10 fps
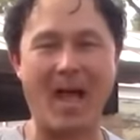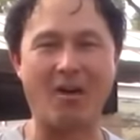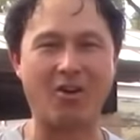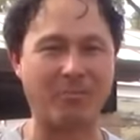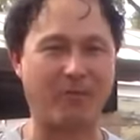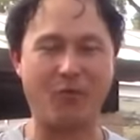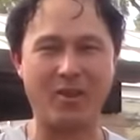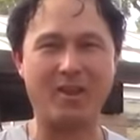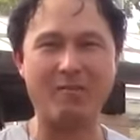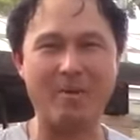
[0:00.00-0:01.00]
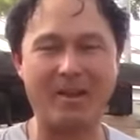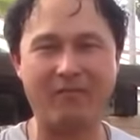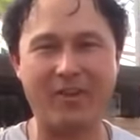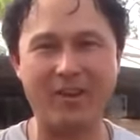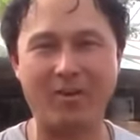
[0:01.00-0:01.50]
of hours before you even make a
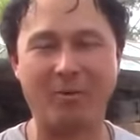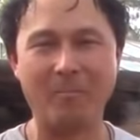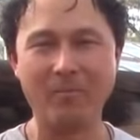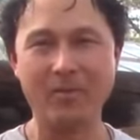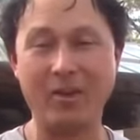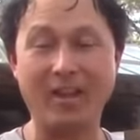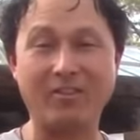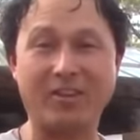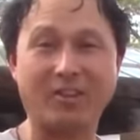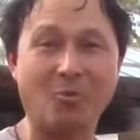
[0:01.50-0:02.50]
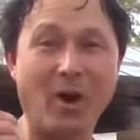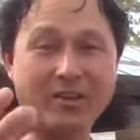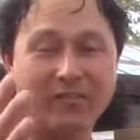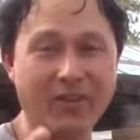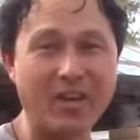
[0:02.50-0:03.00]
video. You guys just get to
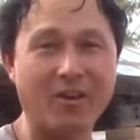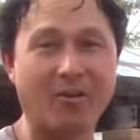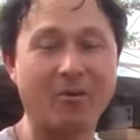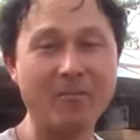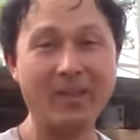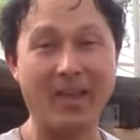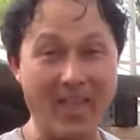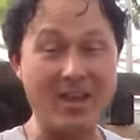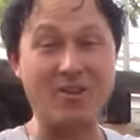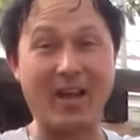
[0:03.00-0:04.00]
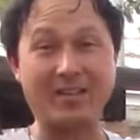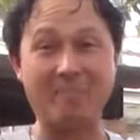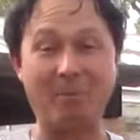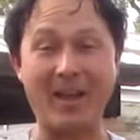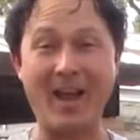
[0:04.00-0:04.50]
watch the video and then you guys
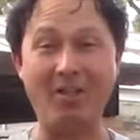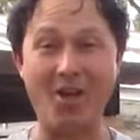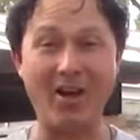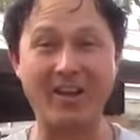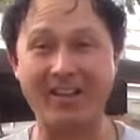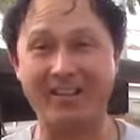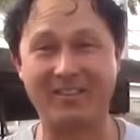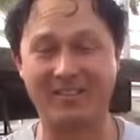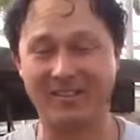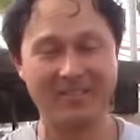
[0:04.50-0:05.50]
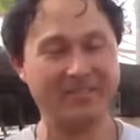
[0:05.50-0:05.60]
complain how long it is.